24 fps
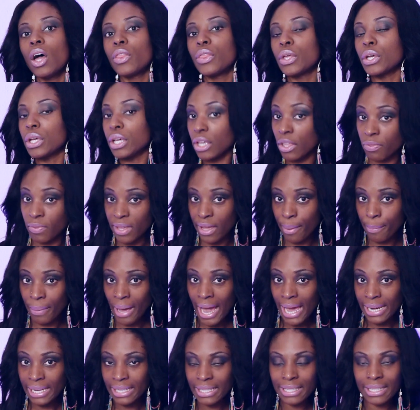the good thing
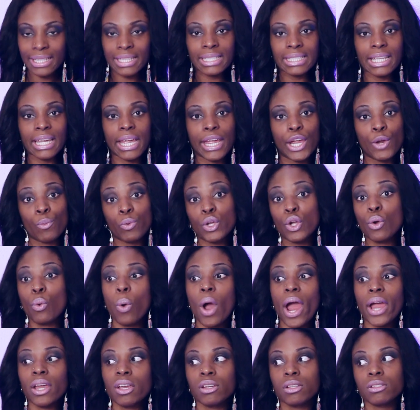about it is it
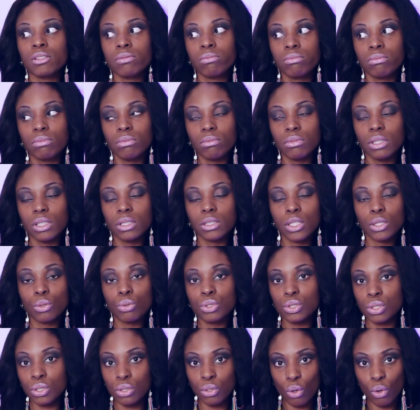requires little
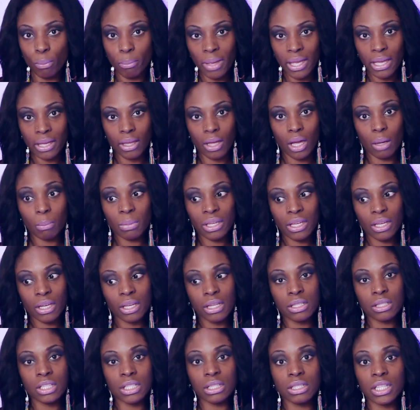to no makeup
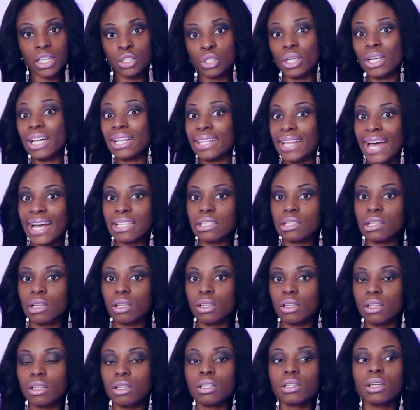because it's such a classic
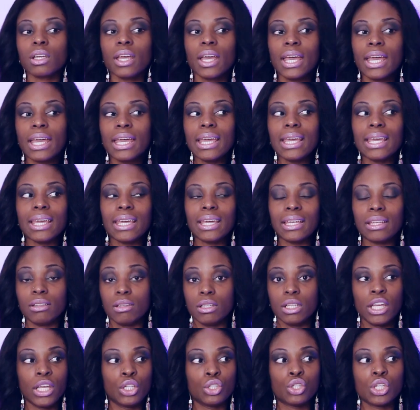look.
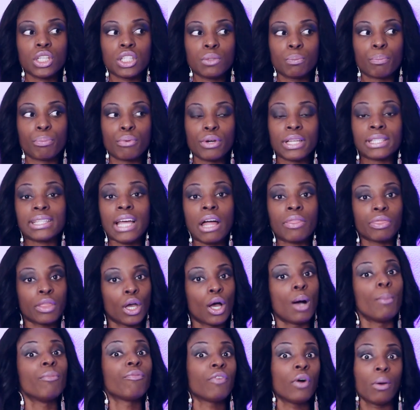It just brings out
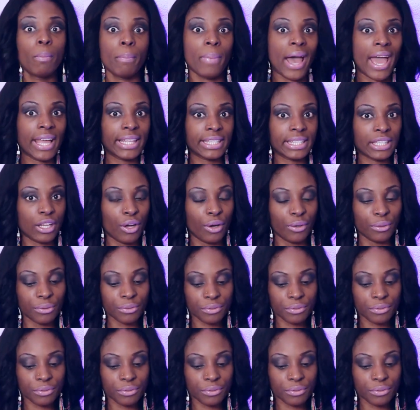the oomph by itself.